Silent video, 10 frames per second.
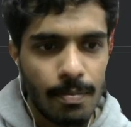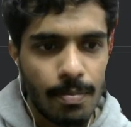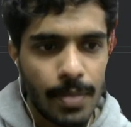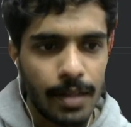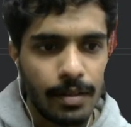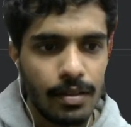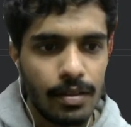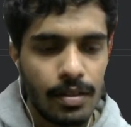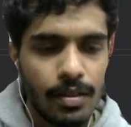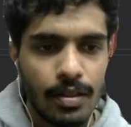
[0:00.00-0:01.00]
then
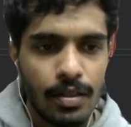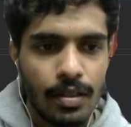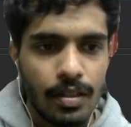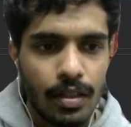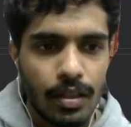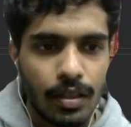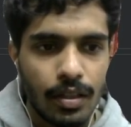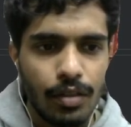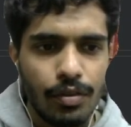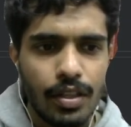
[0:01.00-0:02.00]

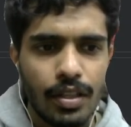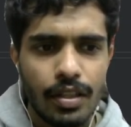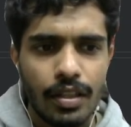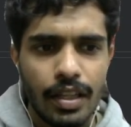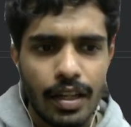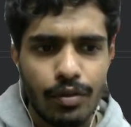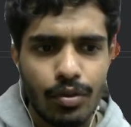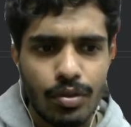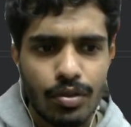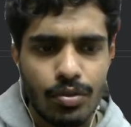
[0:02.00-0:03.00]
here we currently have
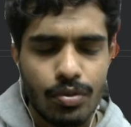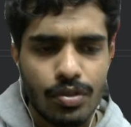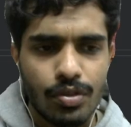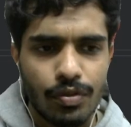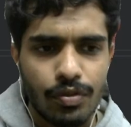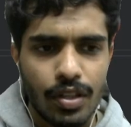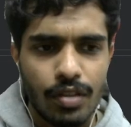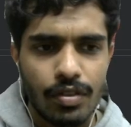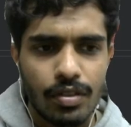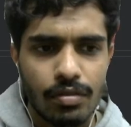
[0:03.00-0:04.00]
total students of
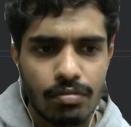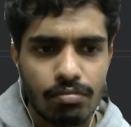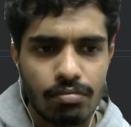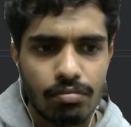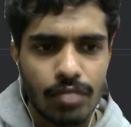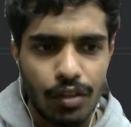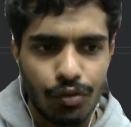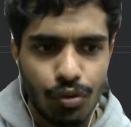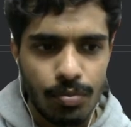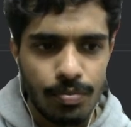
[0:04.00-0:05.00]

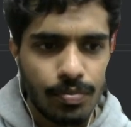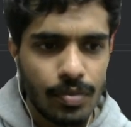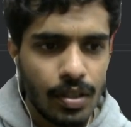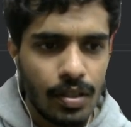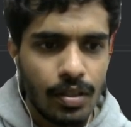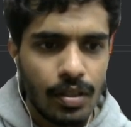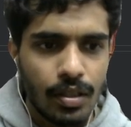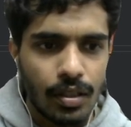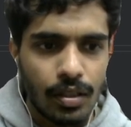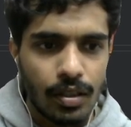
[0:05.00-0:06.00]
3194.
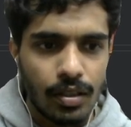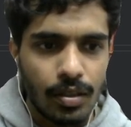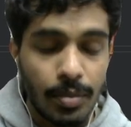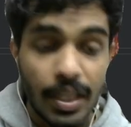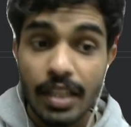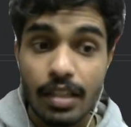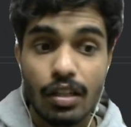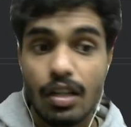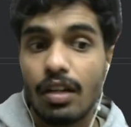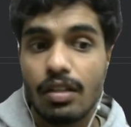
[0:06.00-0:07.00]
The median
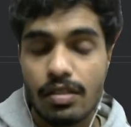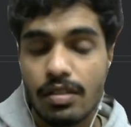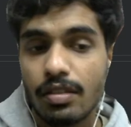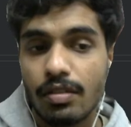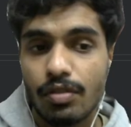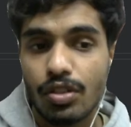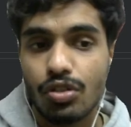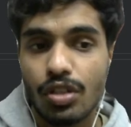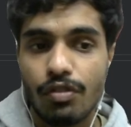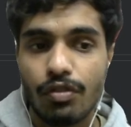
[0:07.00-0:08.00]
class which
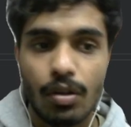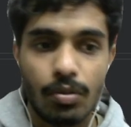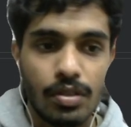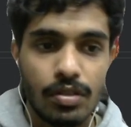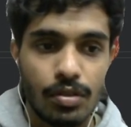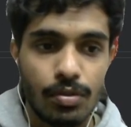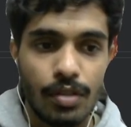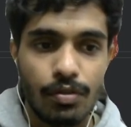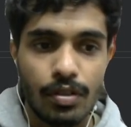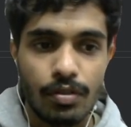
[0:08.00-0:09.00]
he found is
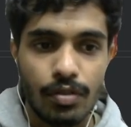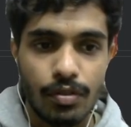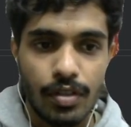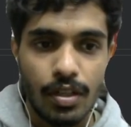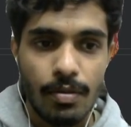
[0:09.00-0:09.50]
2150,